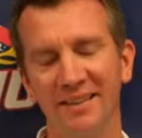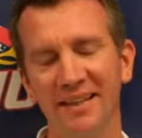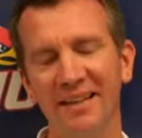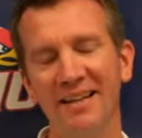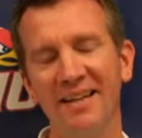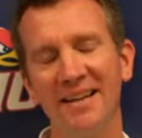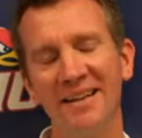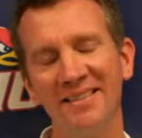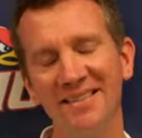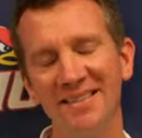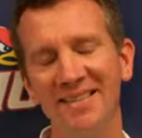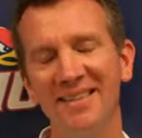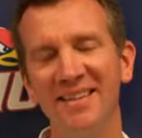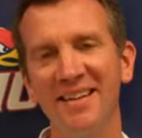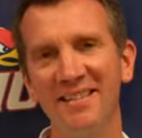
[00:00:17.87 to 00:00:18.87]
Yeah,
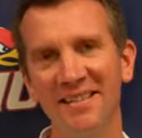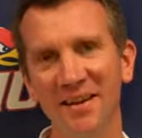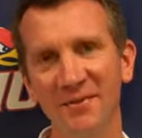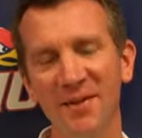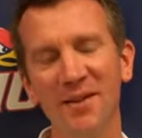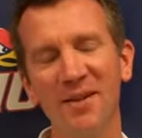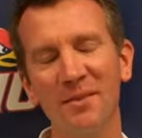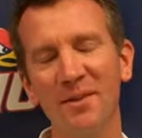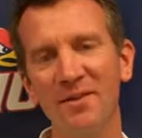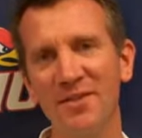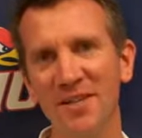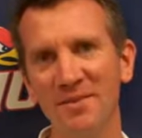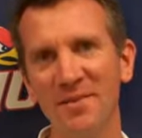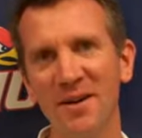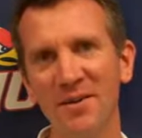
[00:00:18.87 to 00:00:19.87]
it's definitely a little bit of
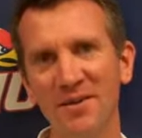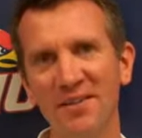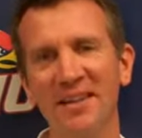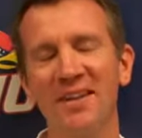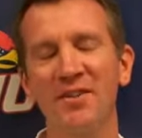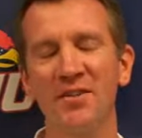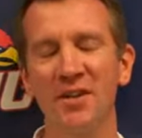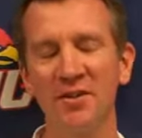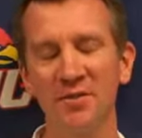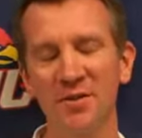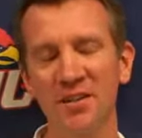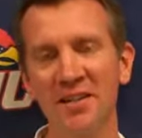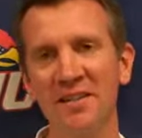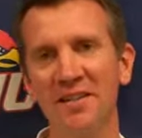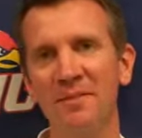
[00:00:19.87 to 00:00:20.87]
adjustment now. It's just kind of changing
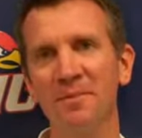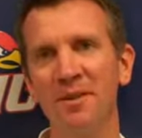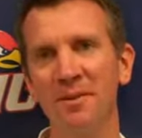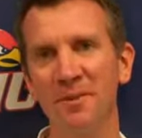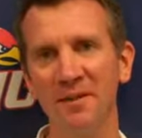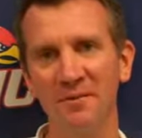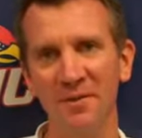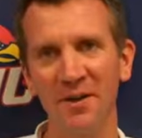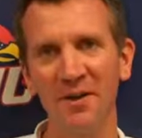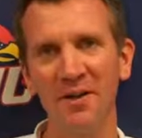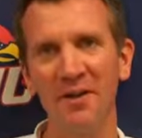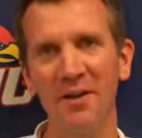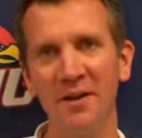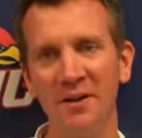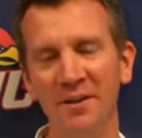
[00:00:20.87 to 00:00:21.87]
routines up a little bit and figuring
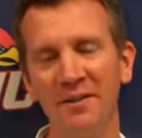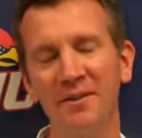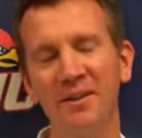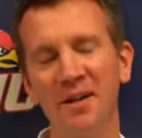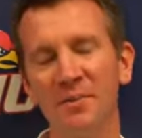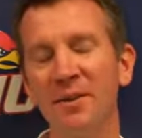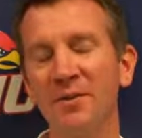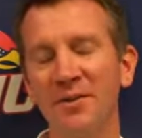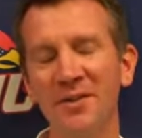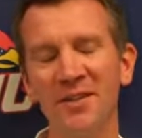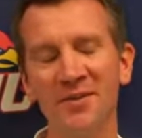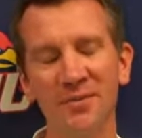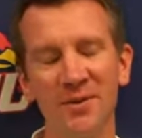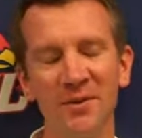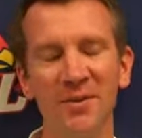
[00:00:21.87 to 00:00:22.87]
out how to make
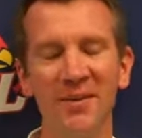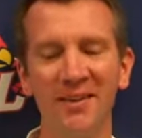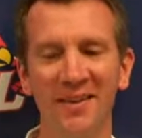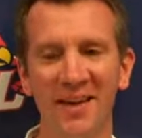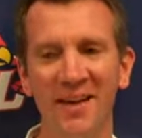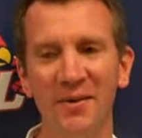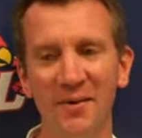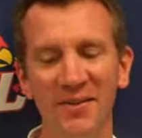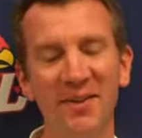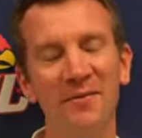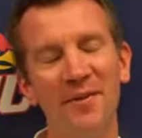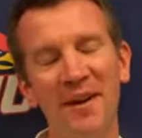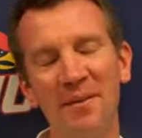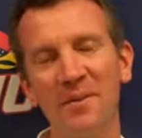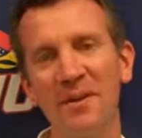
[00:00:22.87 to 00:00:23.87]
routines work within the
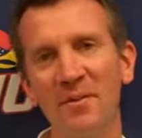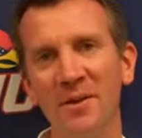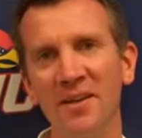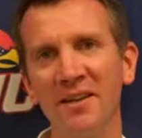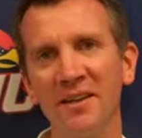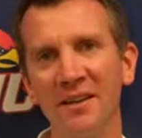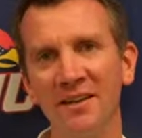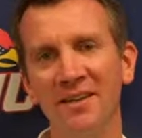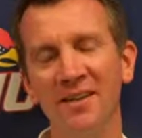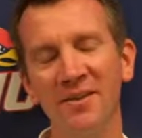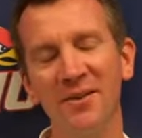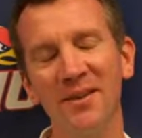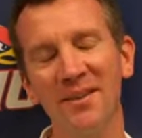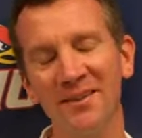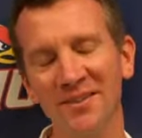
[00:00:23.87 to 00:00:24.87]
family and within
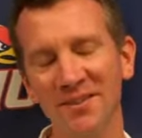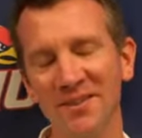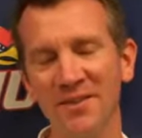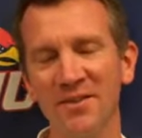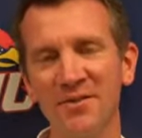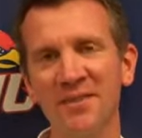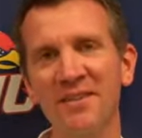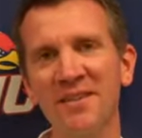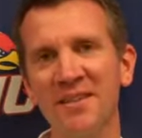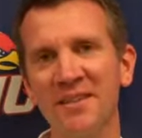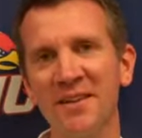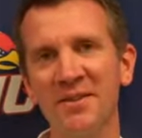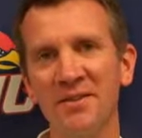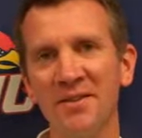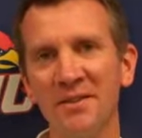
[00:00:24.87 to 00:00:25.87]
the cross country season
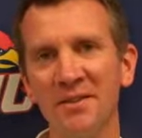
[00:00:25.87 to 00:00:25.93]
now too.